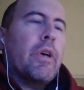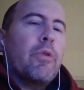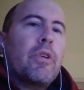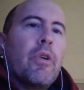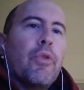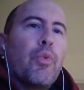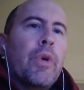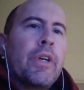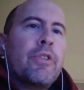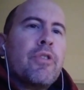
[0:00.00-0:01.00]
I would call the
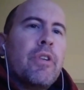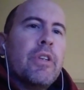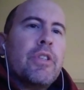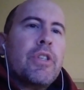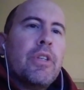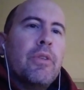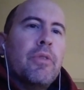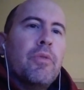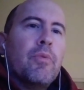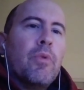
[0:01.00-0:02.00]
Whig
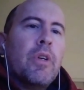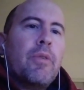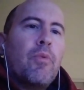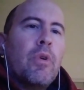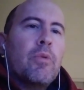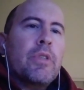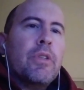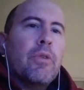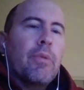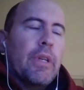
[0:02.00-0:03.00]
tradition, what was
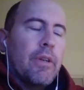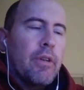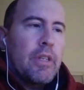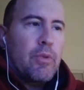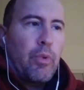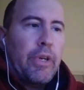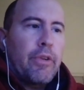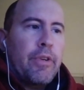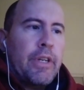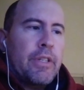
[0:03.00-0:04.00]
known later as
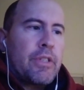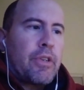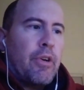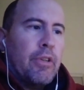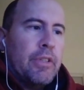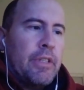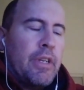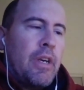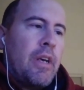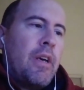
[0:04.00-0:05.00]
Whiggery in Scotland,
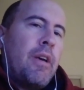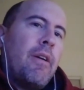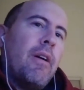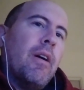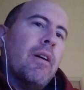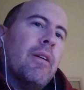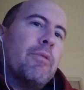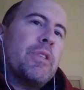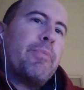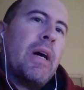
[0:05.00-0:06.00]

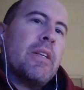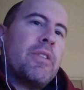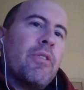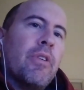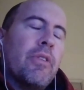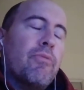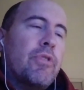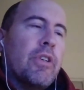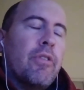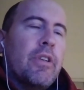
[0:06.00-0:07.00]
was passed on
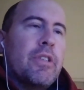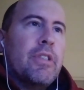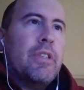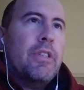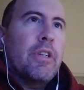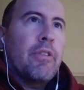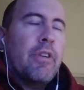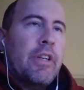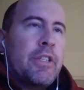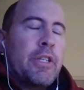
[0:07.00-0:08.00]
generation to
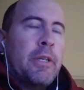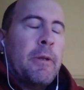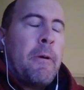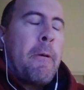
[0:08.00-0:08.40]
generation.